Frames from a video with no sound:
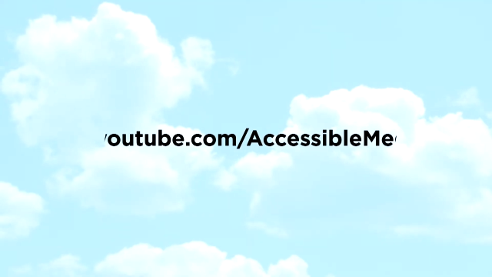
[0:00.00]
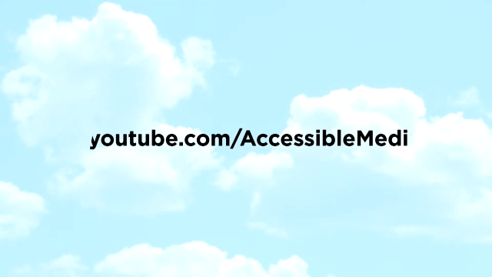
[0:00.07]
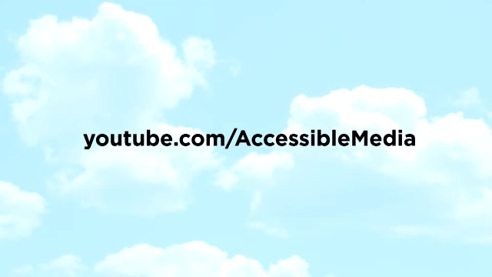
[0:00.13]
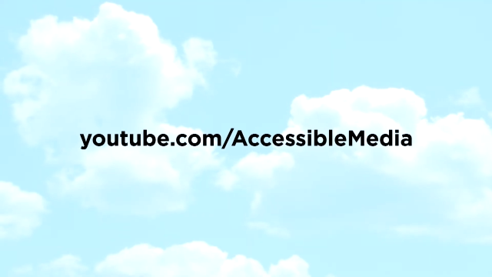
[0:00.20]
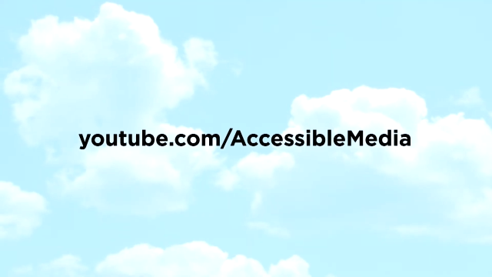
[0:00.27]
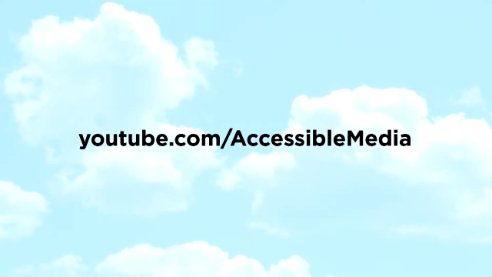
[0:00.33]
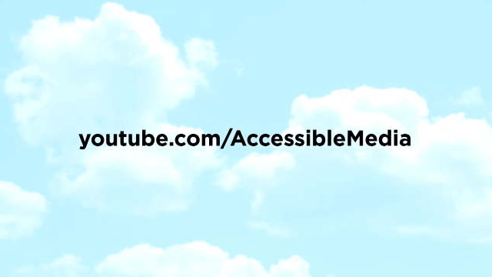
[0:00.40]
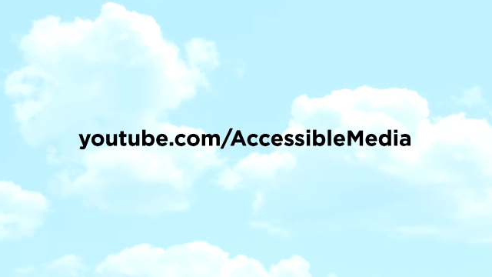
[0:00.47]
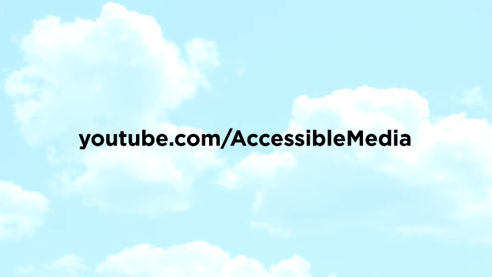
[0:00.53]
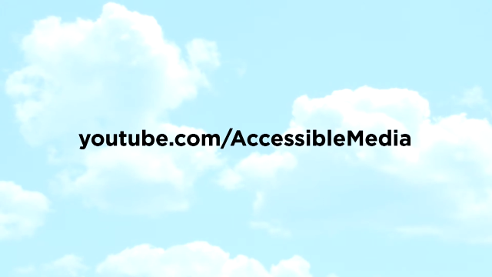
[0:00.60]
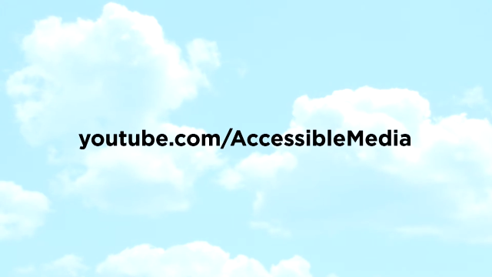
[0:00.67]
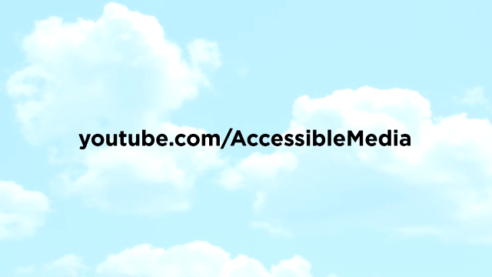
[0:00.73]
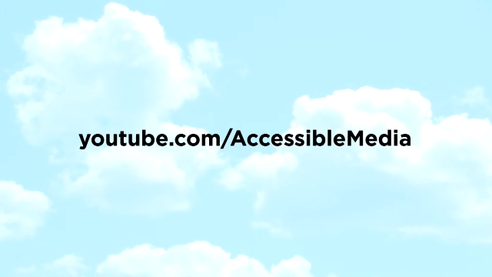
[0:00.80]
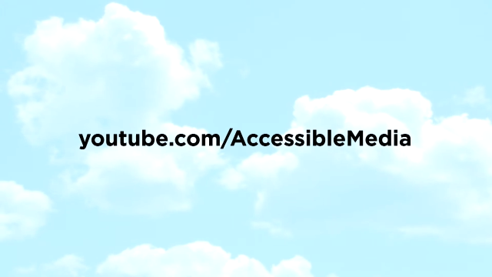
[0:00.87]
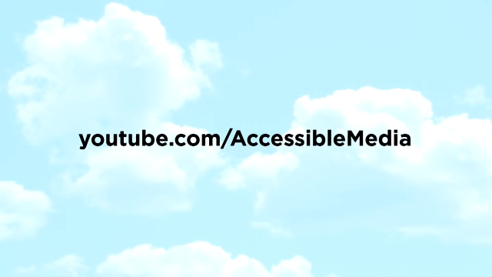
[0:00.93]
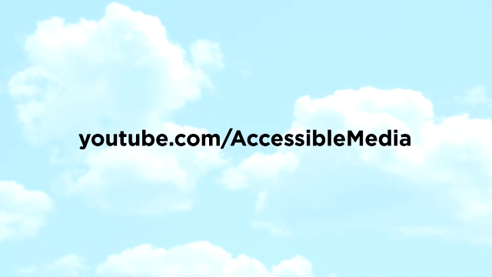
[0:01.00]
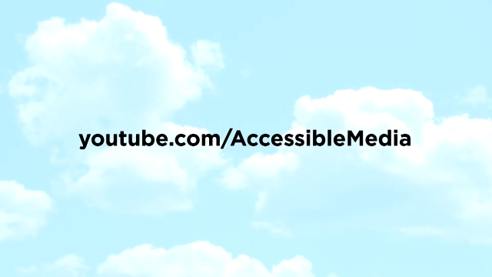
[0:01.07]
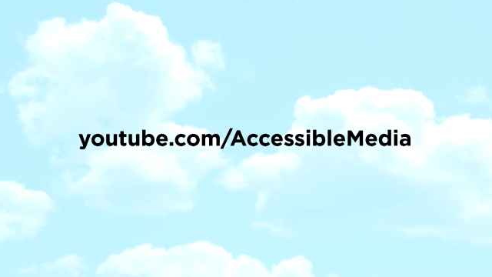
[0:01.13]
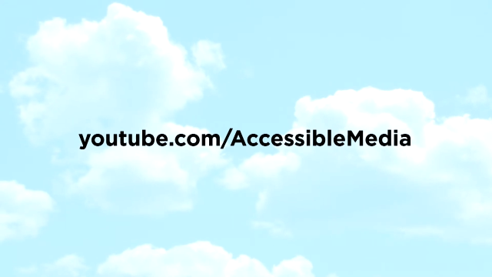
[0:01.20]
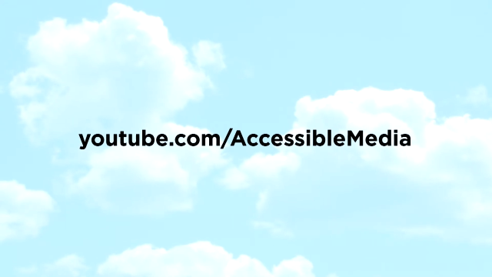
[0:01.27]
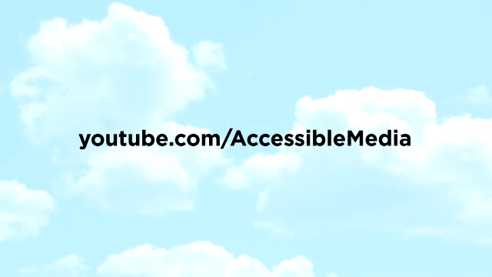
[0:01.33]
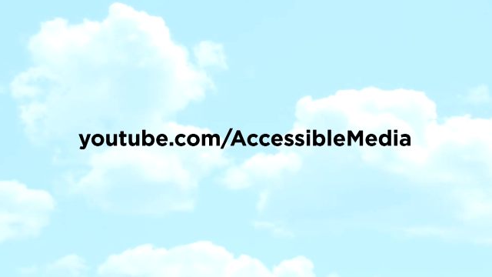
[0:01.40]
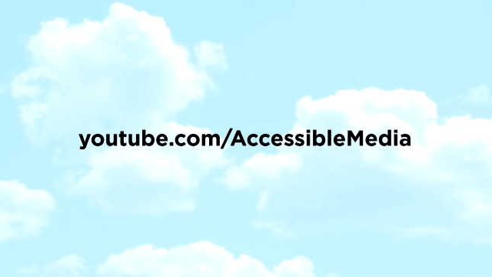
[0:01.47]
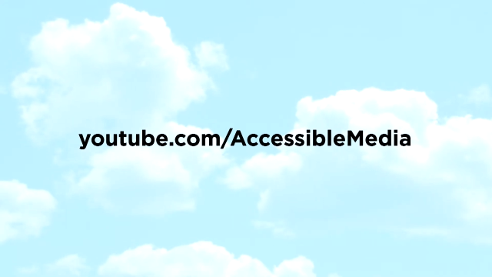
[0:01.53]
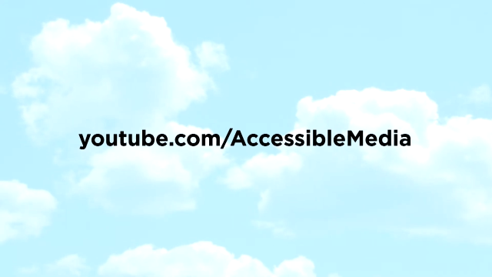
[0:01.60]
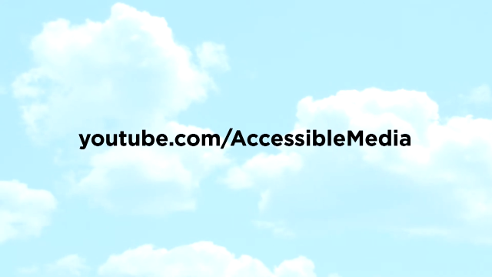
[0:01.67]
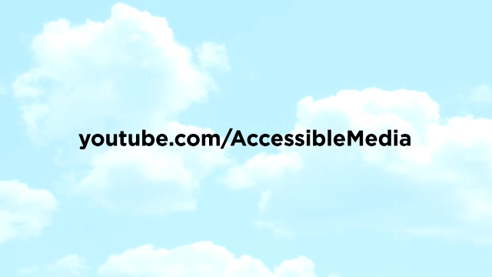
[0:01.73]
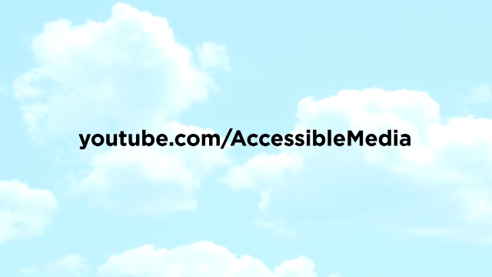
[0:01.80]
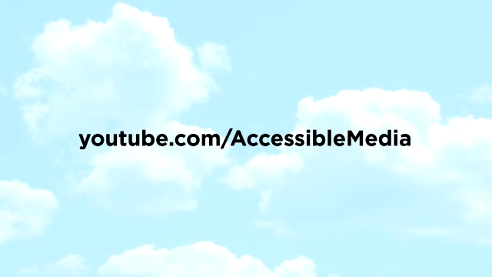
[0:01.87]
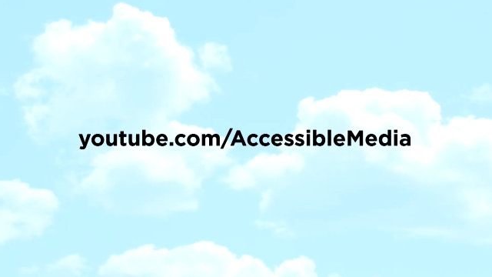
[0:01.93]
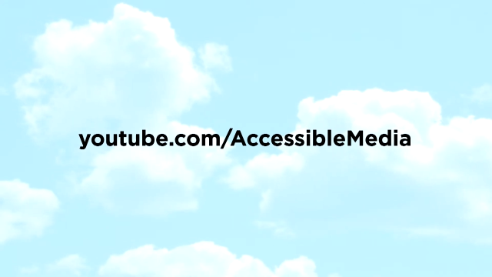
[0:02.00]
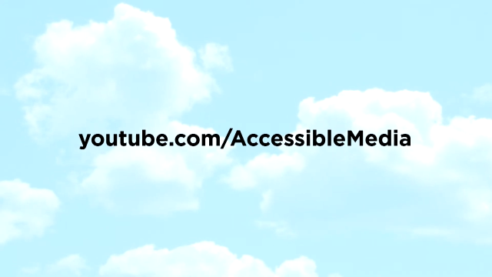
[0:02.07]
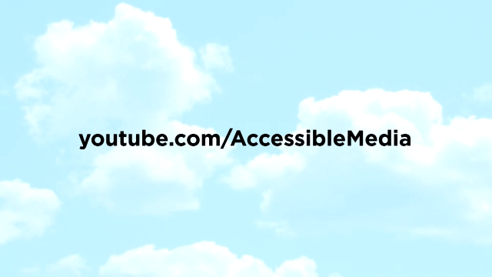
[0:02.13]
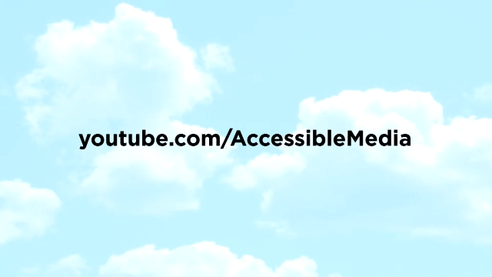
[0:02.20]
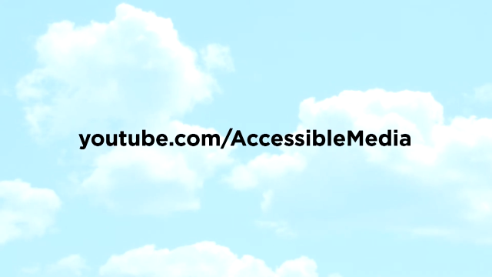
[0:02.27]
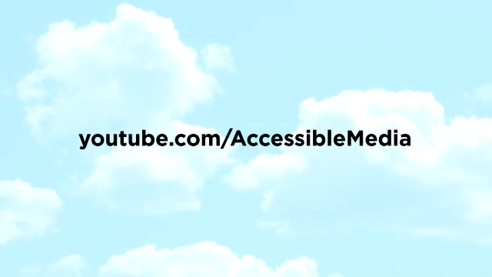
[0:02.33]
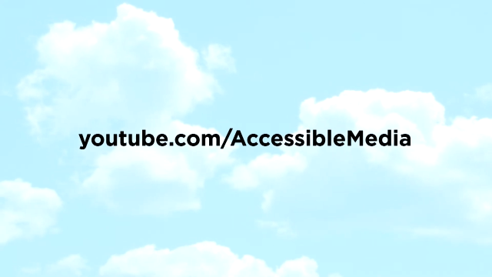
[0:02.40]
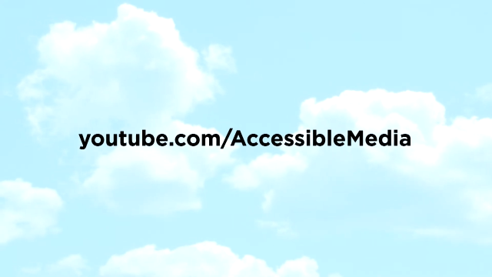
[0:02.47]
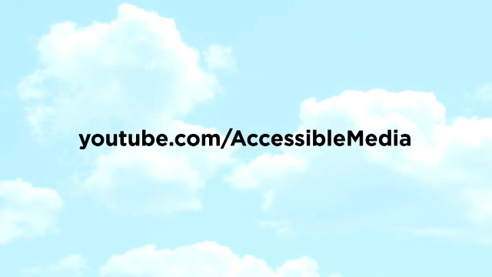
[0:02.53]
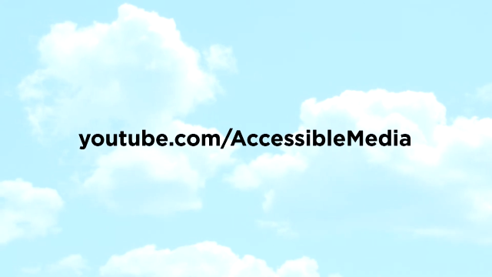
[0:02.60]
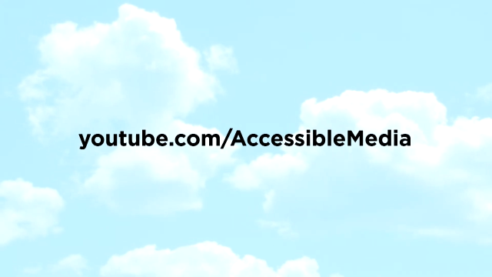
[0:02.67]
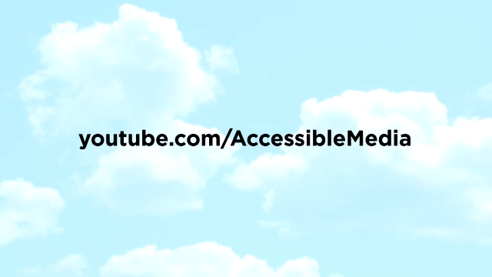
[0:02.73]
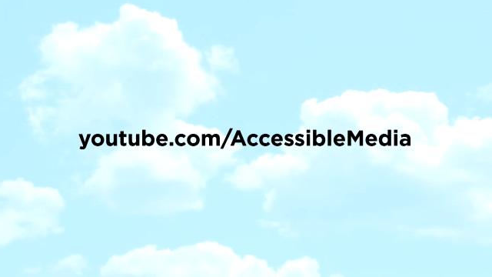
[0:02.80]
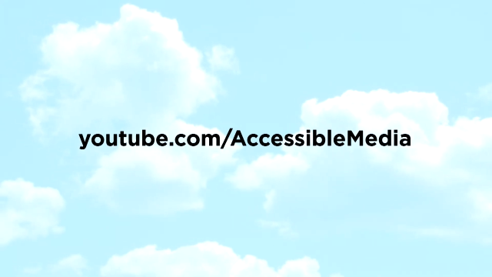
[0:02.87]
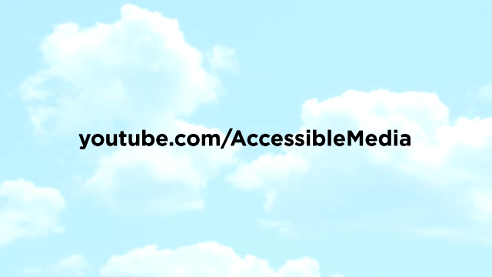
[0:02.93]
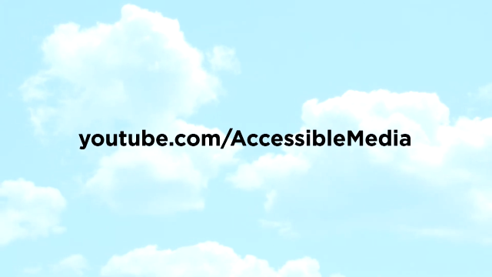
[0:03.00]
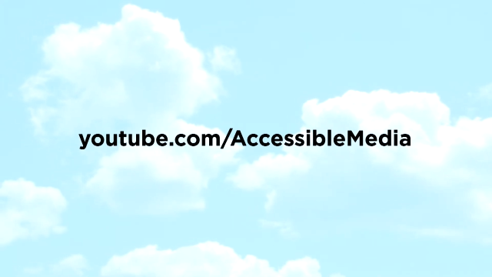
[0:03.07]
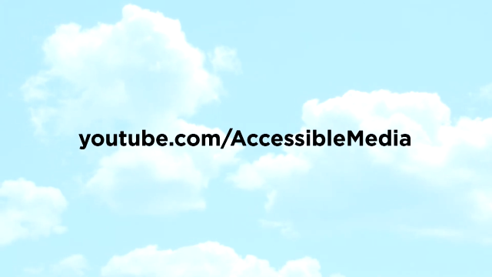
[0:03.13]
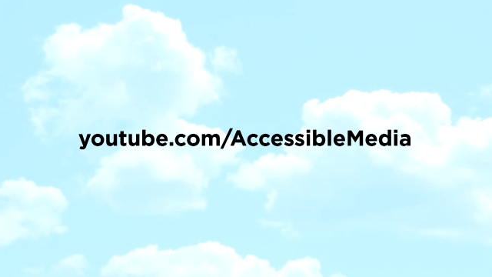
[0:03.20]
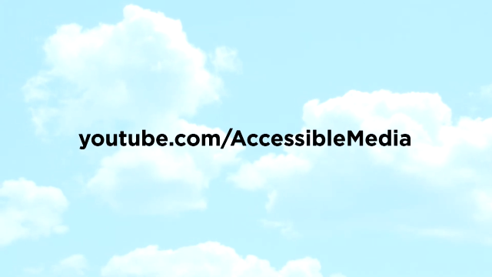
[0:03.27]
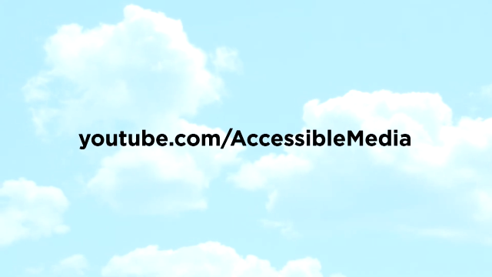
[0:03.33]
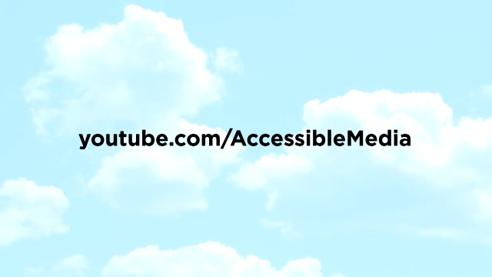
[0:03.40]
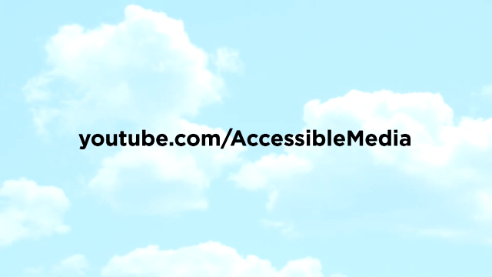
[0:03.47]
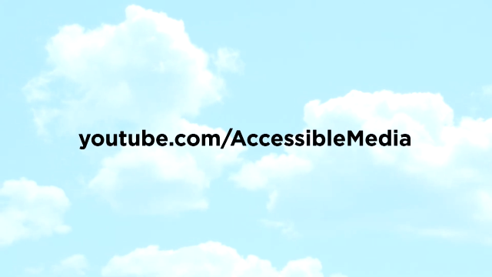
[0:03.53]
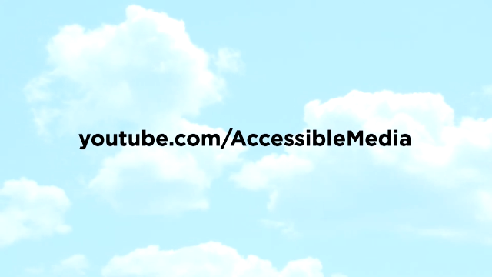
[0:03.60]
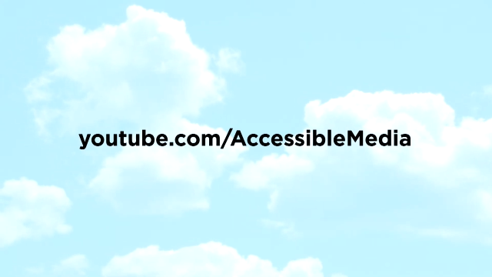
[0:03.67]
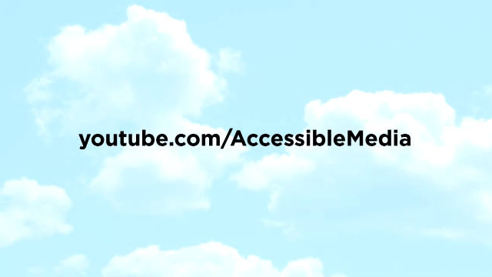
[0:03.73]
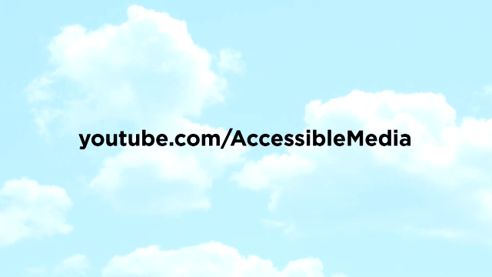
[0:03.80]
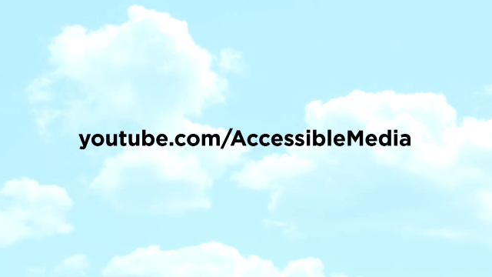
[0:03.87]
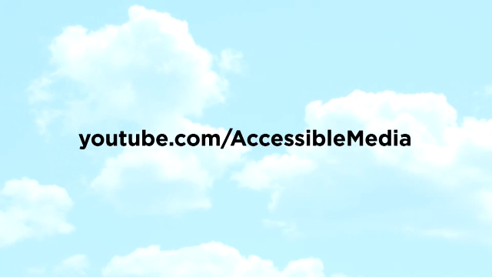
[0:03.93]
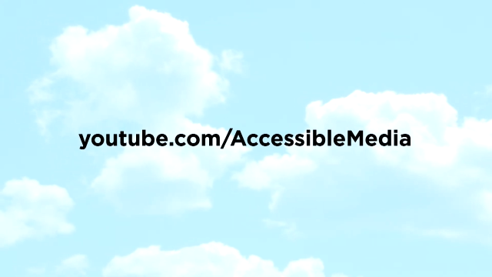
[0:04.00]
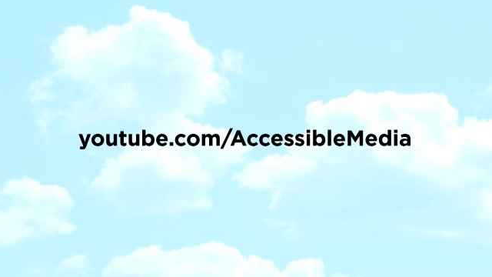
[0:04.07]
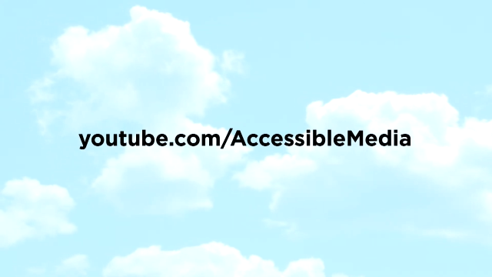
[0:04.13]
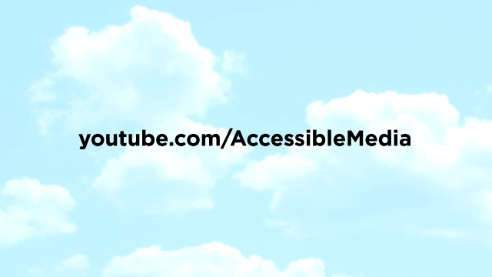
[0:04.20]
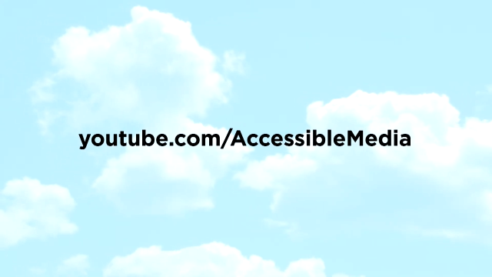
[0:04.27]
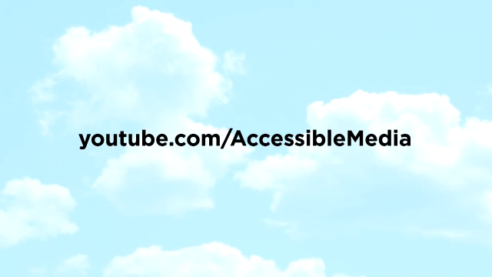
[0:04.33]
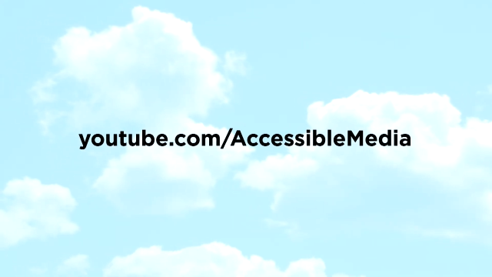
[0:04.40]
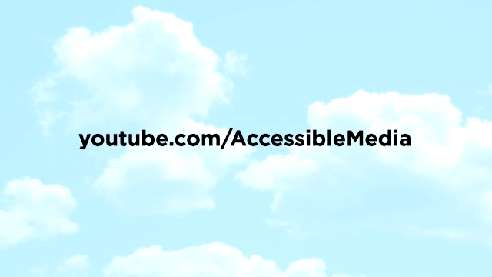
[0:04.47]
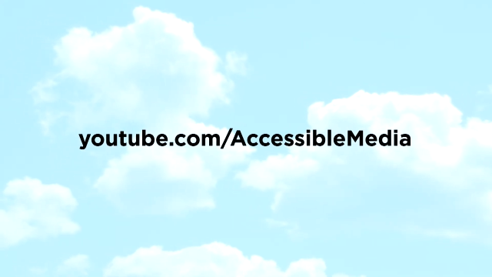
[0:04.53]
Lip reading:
No face is visible, so there are no lips to read.